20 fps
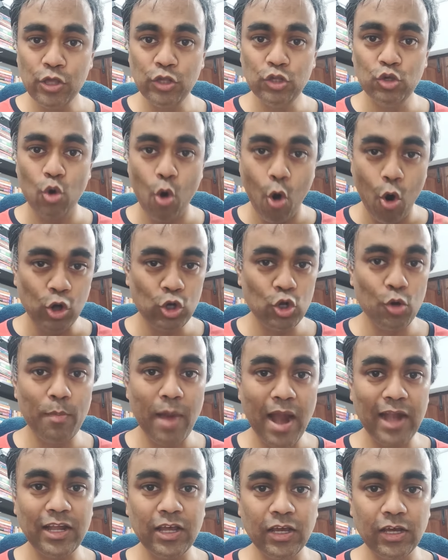you
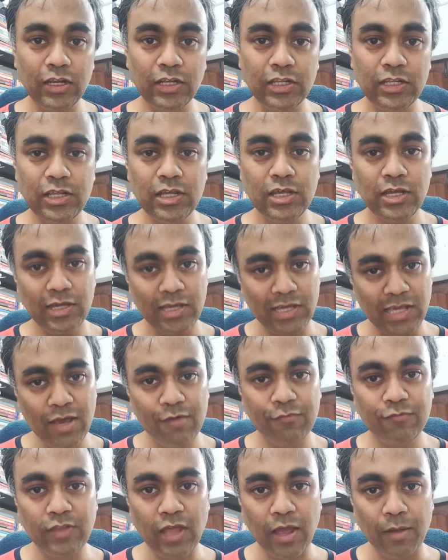automatically
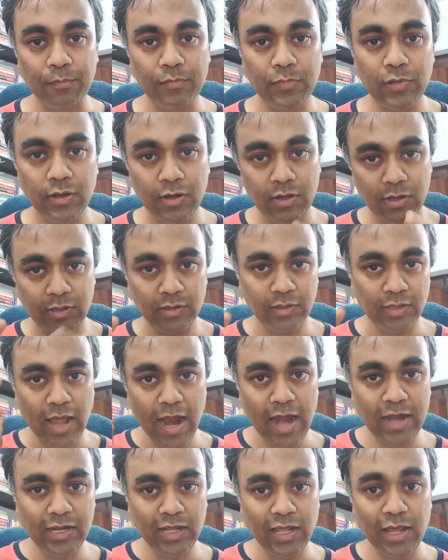give them
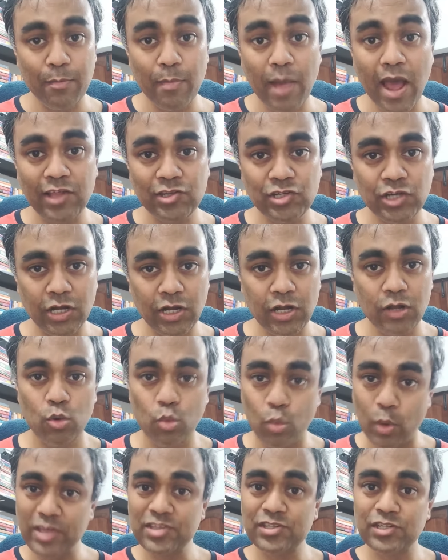that
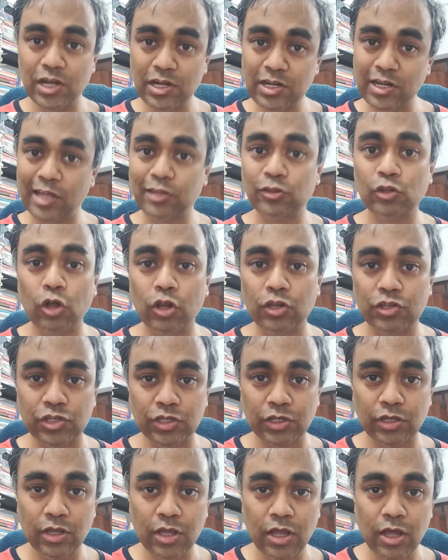imagined Western
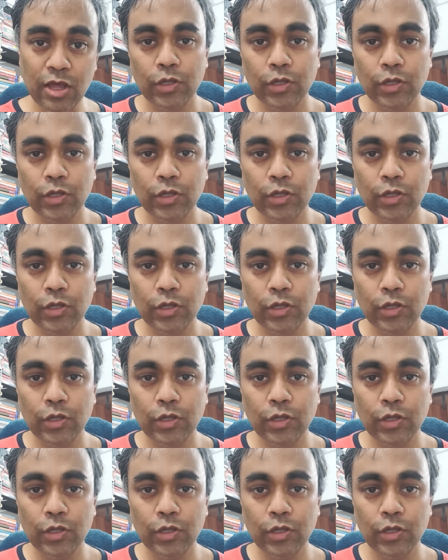technology.